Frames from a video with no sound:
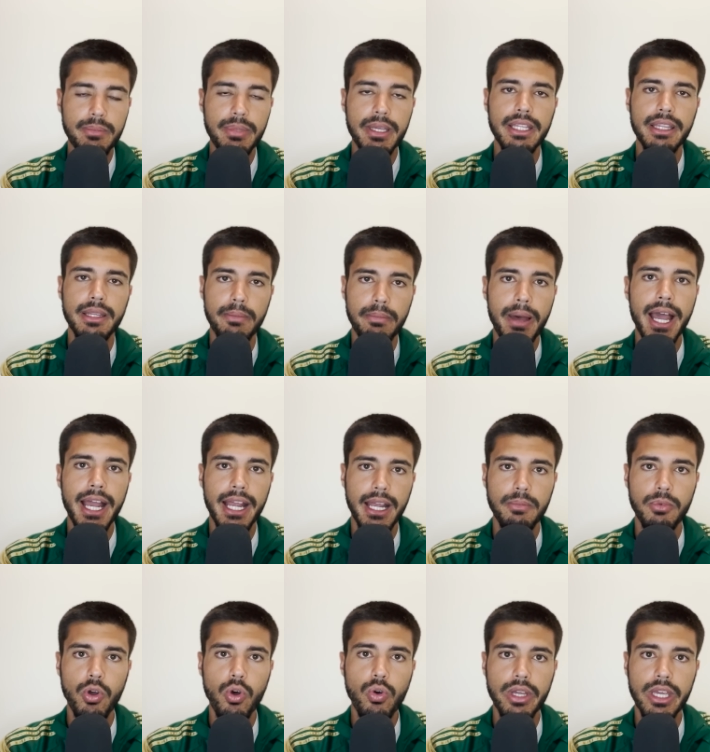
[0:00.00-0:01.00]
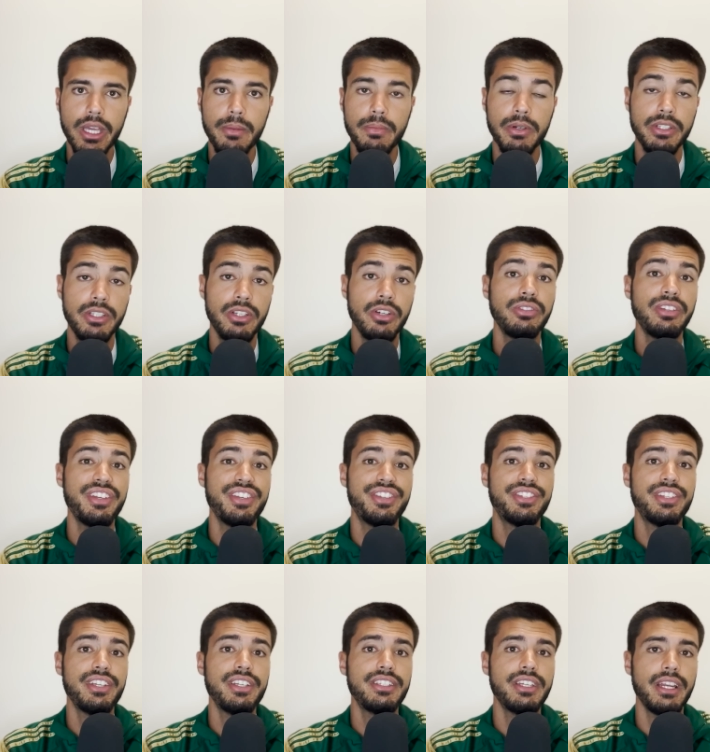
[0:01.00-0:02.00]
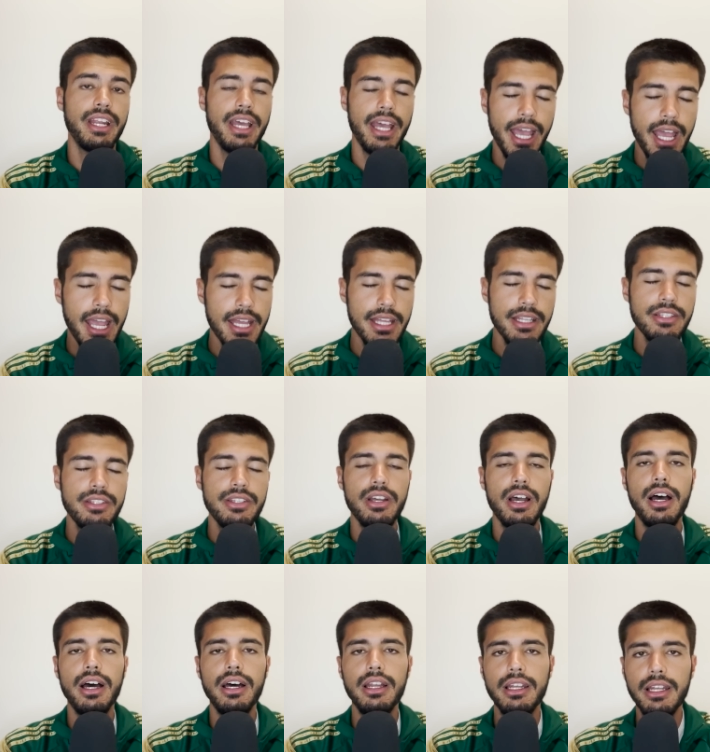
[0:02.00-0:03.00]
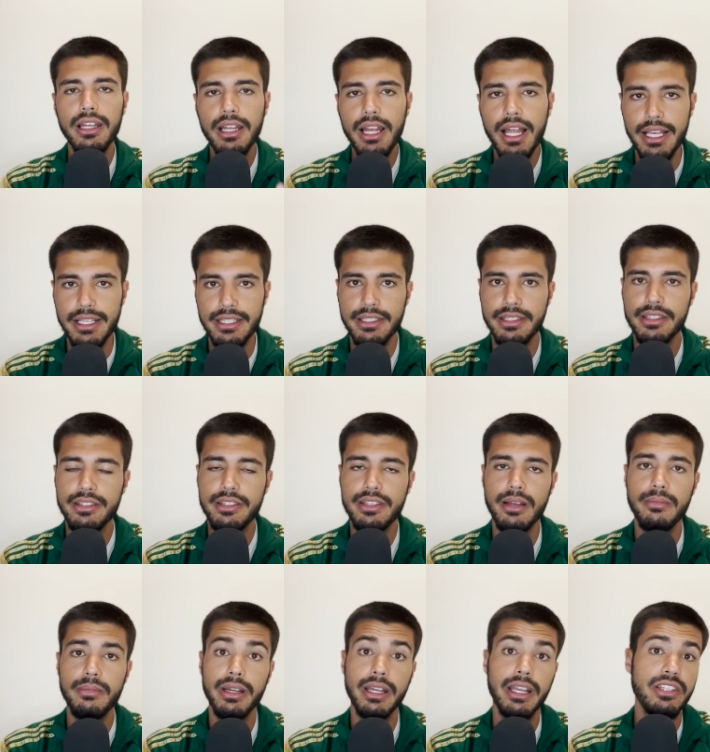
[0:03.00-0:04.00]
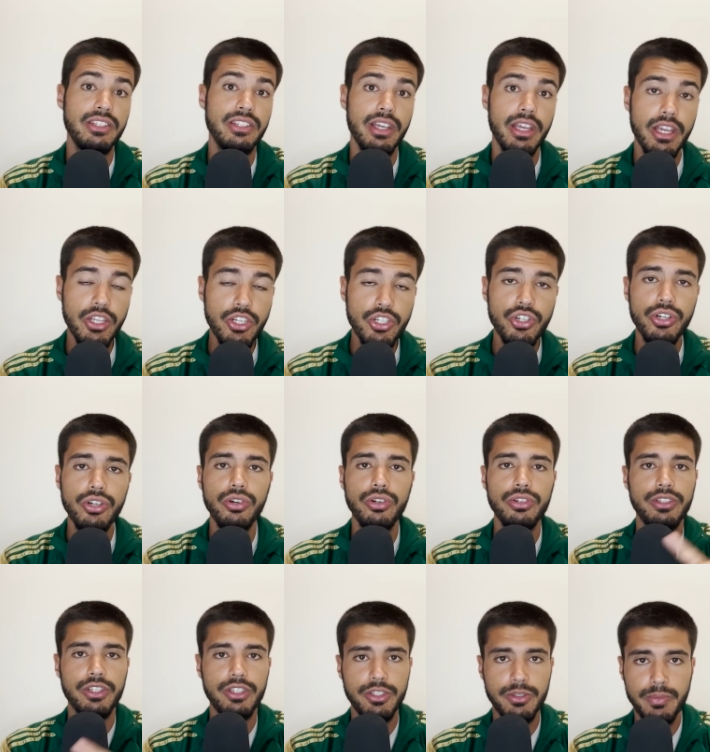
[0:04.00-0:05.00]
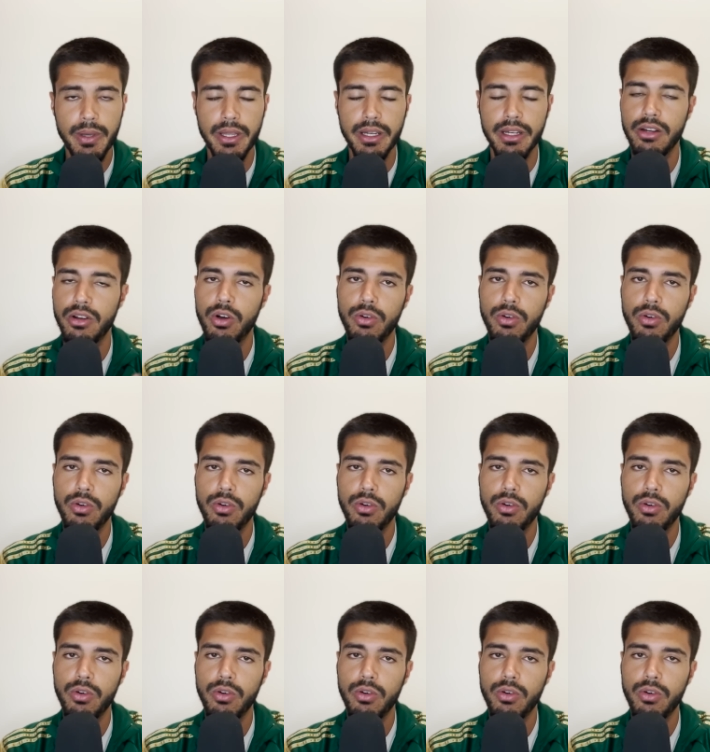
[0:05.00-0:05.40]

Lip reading: be the backup goalkeeper till this season ends, unless Samba gets injured or suspended.